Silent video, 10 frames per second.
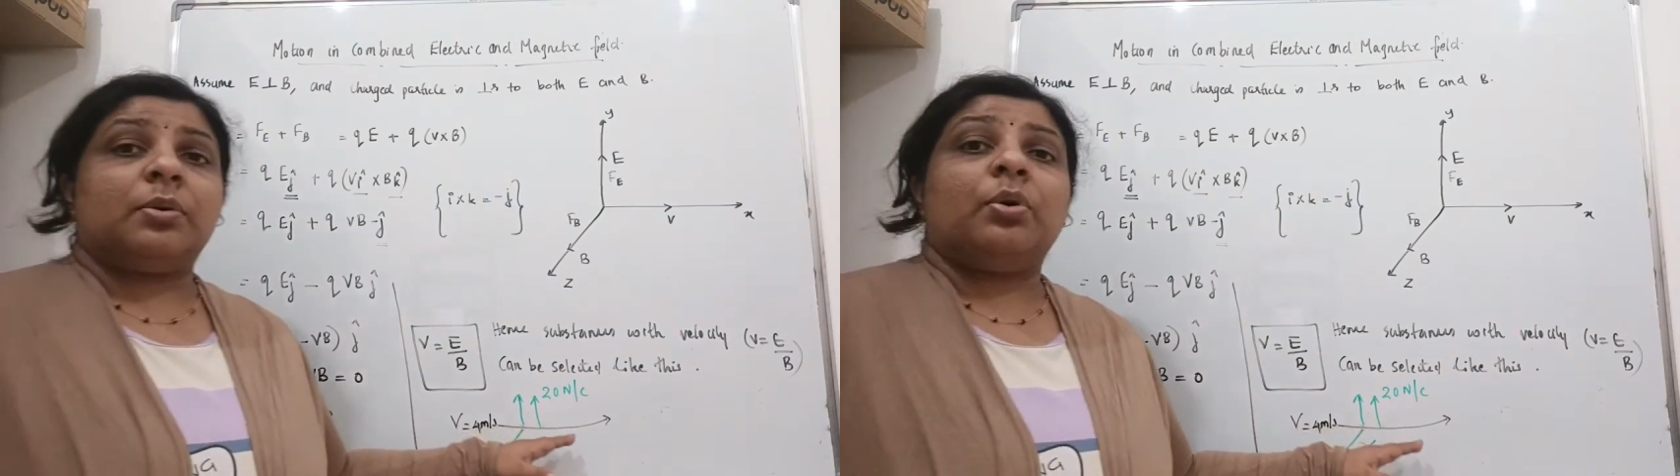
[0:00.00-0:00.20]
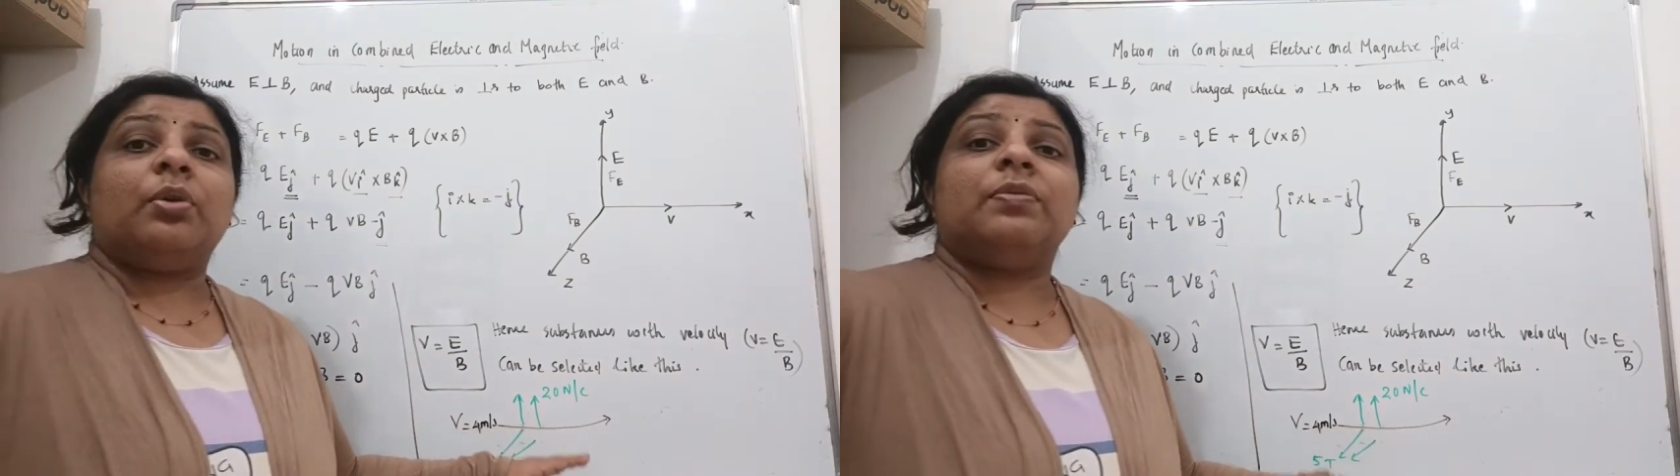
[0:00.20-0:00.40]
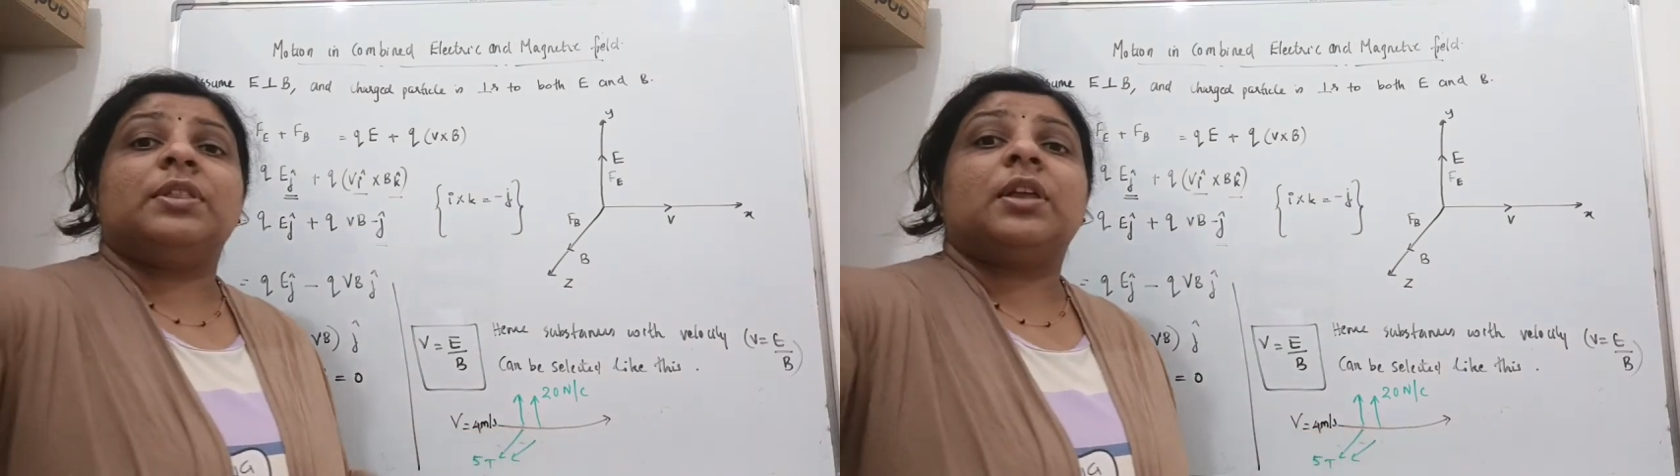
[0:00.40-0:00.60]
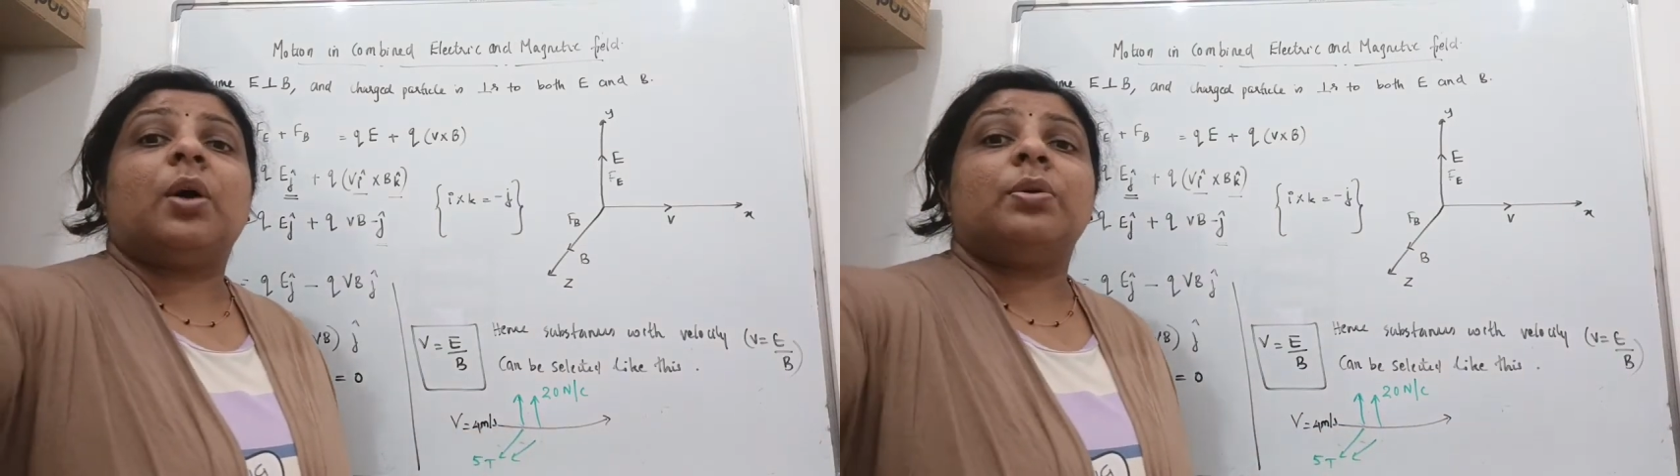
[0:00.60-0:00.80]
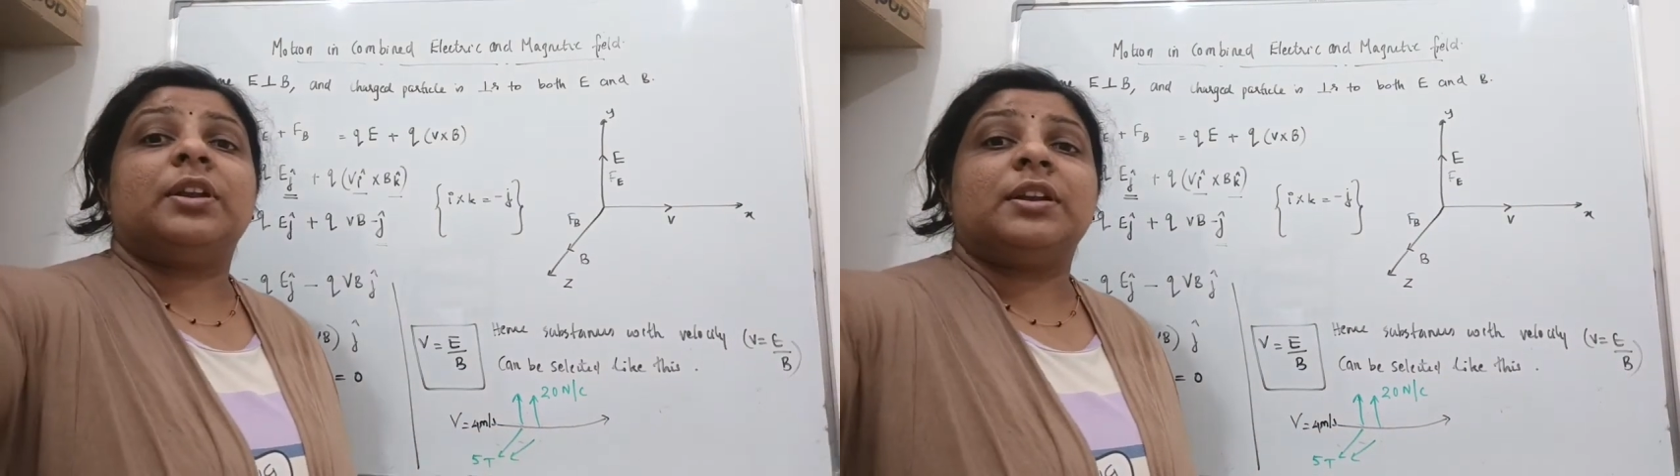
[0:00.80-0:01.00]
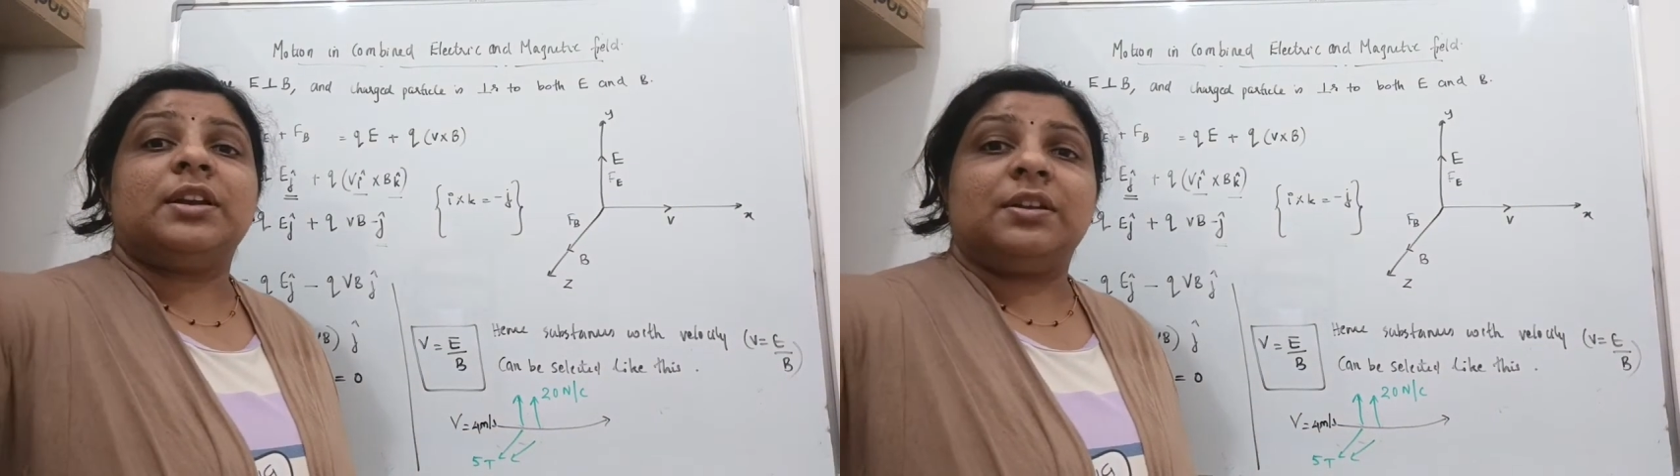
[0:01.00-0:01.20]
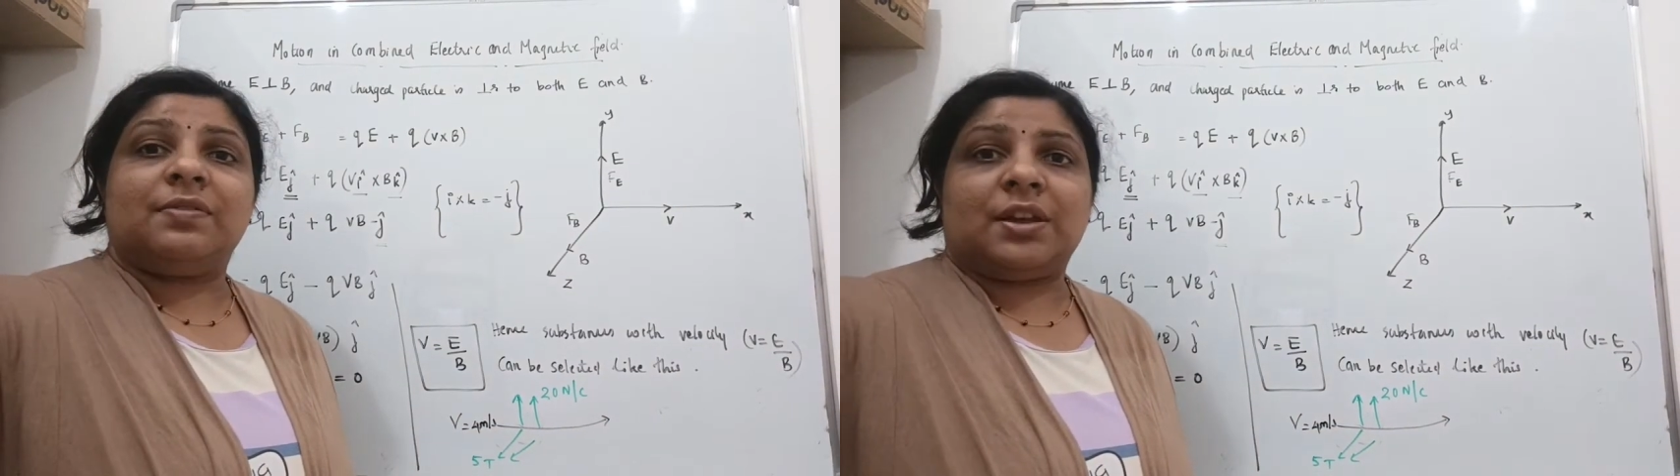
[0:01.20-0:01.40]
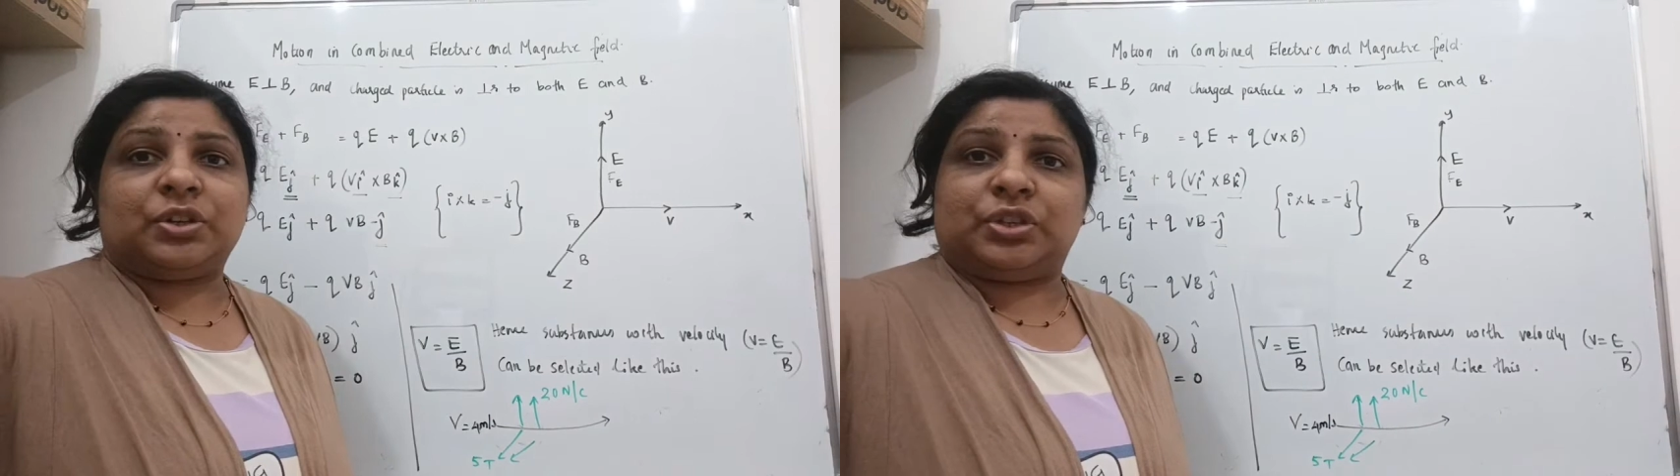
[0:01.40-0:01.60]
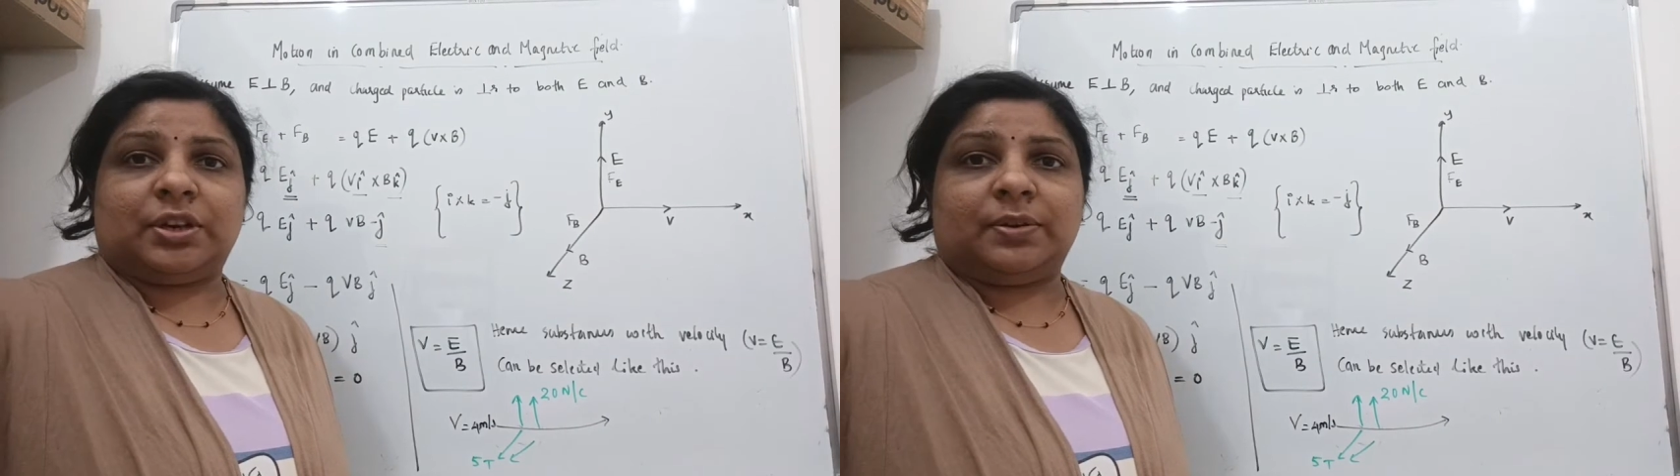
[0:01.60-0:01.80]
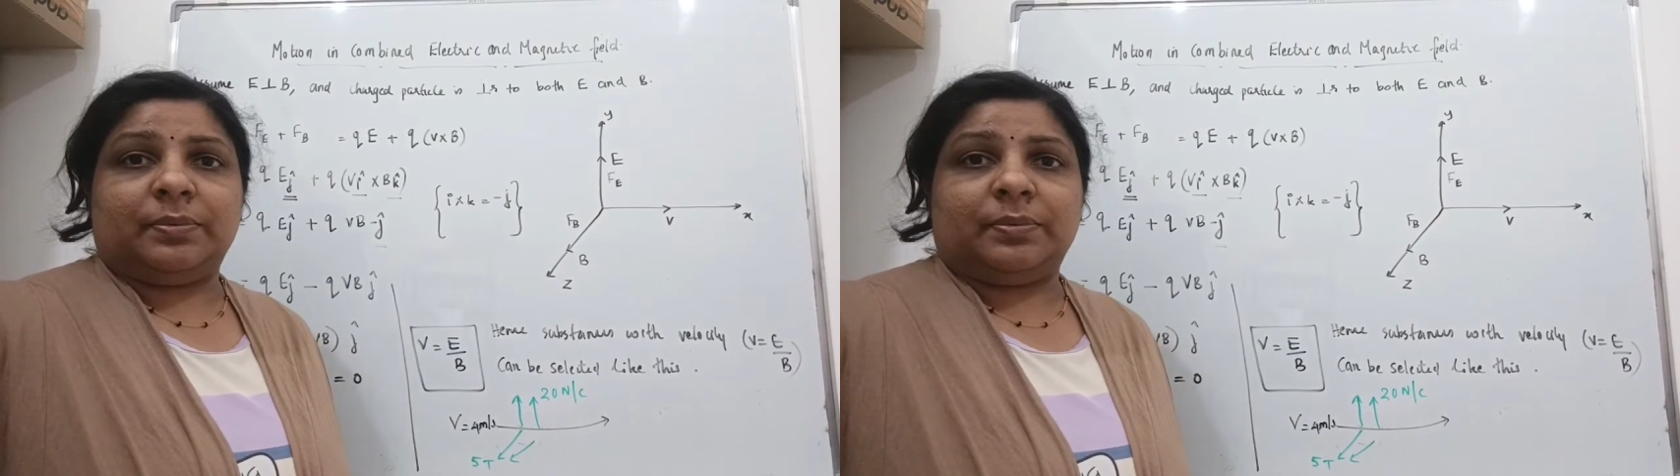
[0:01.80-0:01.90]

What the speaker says: go without any deviation.